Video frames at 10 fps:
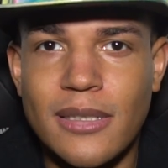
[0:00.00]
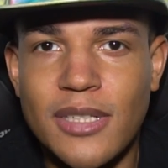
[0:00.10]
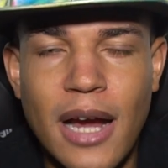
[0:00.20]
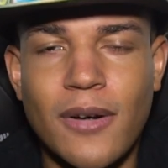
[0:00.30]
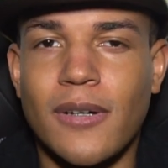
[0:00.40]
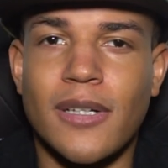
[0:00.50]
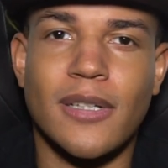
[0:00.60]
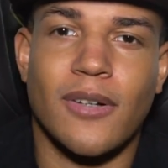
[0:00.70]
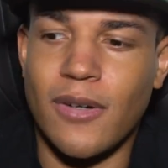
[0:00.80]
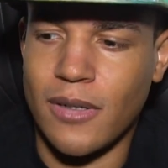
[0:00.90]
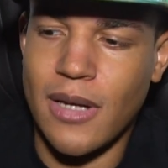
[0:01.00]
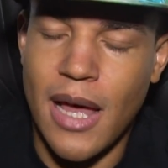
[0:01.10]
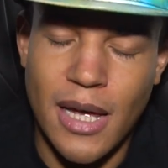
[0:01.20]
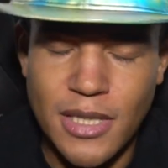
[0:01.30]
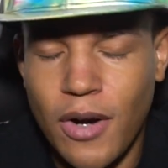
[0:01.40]
chakra or
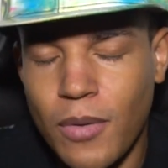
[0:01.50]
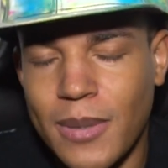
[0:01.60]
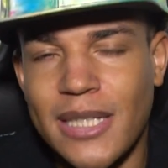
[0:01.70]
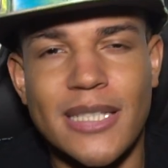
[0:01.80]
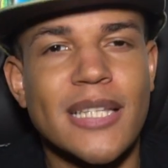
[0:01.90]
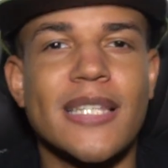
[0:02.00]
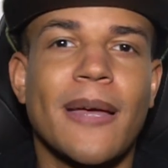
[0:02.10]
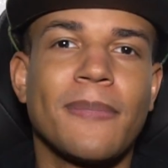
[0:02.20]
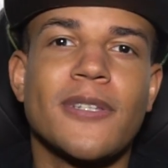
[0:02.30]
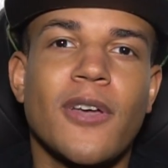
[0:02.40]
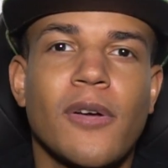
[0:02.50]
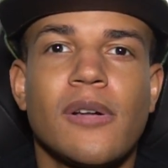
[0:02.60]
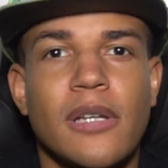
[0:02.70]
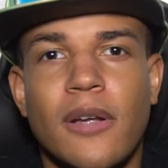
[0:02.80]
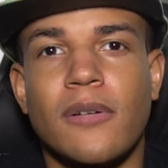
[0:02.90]
uh, chakra blades in this
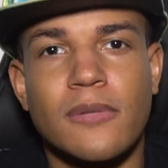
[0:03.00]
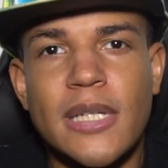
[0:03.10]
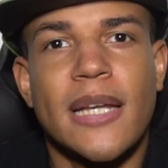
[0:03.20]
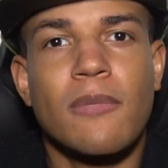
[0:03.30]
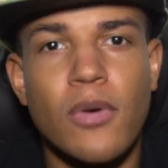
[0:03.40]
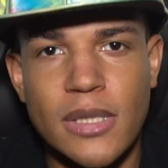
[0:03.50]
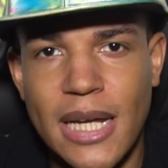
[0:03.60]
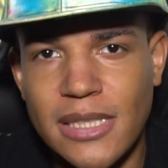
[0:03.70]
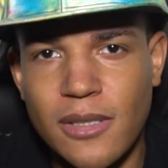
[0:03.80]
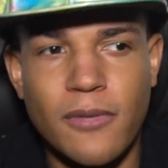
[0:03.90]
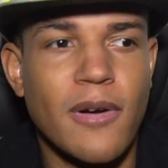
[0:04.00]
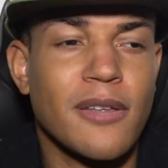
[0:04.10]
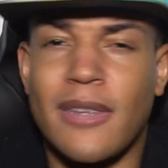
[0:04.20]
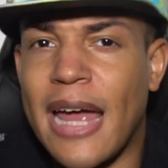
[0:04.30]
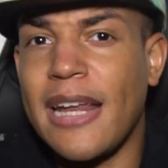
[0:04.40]
episode, you know, getting more attached to her
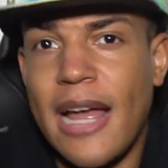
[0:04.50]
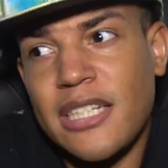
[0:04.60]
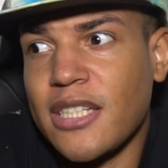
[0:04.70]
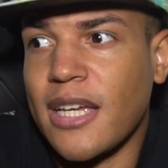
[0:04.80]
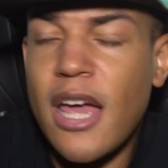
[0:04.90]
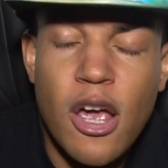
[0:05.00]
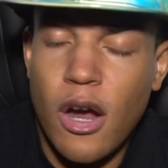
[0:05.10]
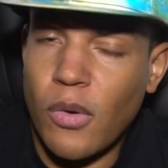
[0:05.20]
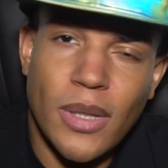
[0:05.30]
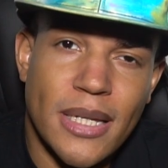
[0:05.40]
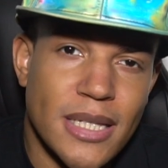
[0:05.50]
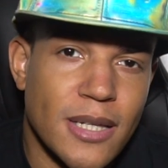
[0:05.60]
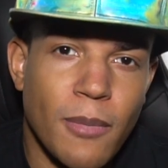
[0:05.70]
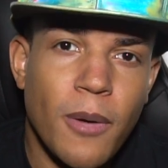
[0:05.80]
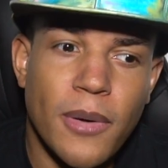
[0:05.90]
father. They had actually a really
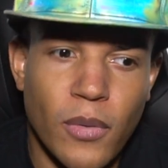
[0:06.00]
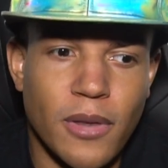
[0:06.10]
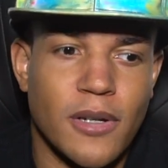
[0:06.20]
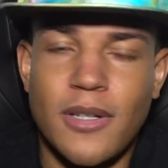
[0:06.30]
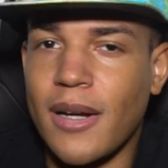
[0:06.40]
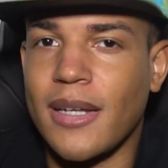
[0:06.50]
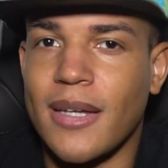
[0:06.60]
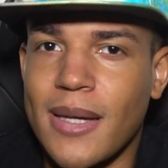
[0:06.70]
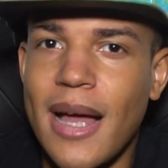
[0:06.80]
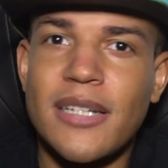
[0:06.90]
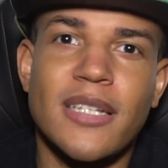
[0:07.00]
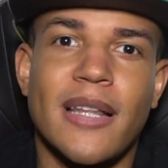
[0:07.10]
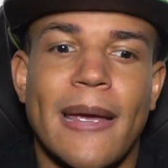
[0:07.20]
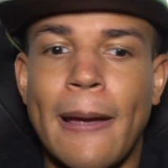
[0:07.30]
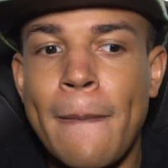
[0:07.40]
decent moment with her talking to Kakashi.
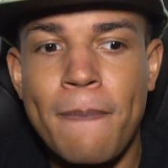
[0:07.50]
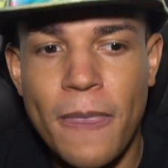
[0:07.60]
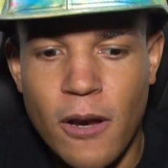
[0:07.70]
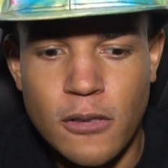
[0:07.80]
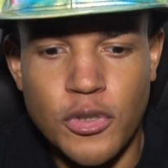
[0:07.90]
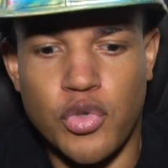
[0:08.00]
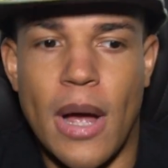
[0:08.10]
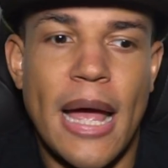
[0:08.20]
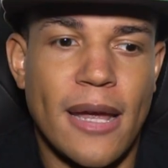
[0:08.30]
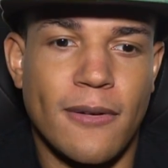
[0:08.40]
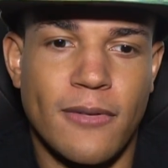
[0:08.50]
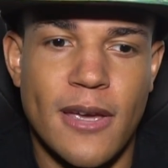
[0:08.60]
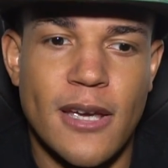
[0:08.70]
Like, her drive